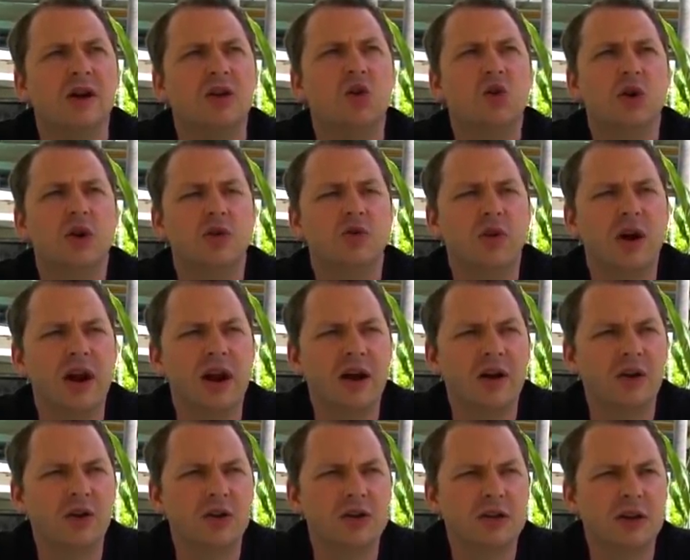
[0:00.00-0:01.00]
You can rent
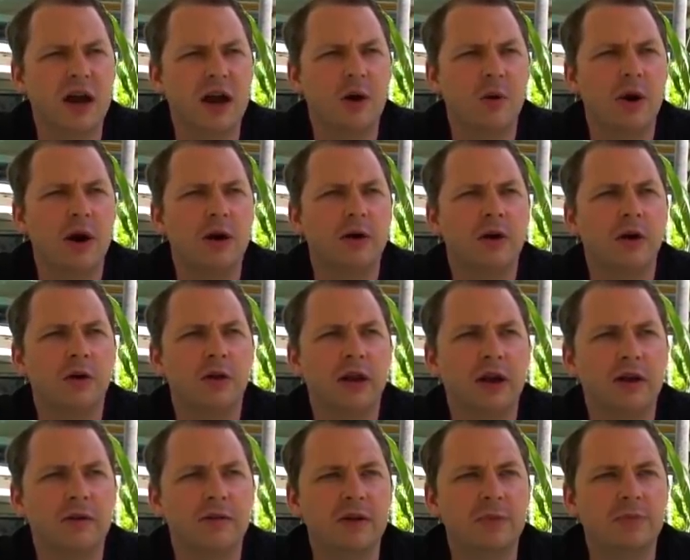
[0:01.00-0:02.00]
out your Skywire node
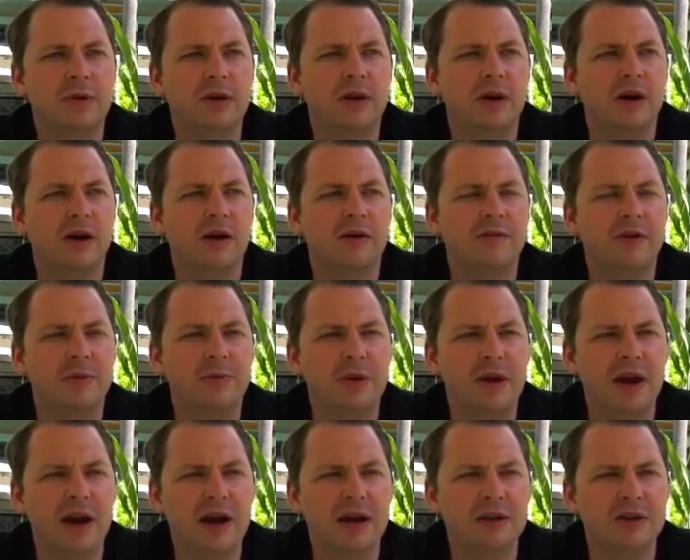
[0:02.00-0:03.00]
like a V P, uh, V
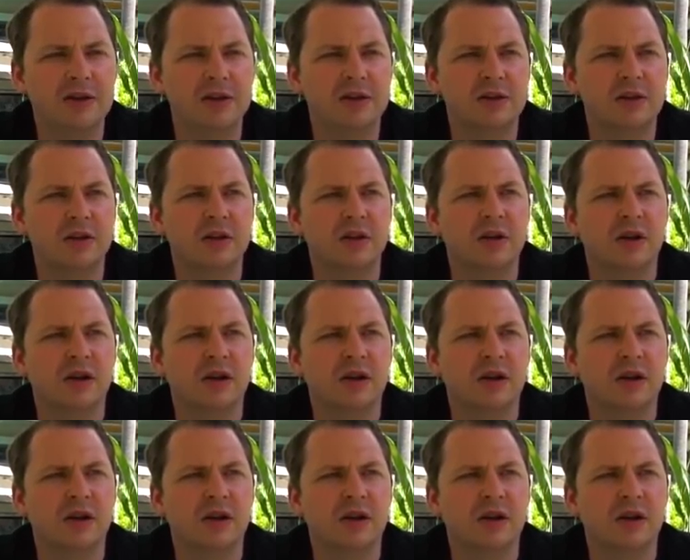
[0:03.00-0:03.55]
P S.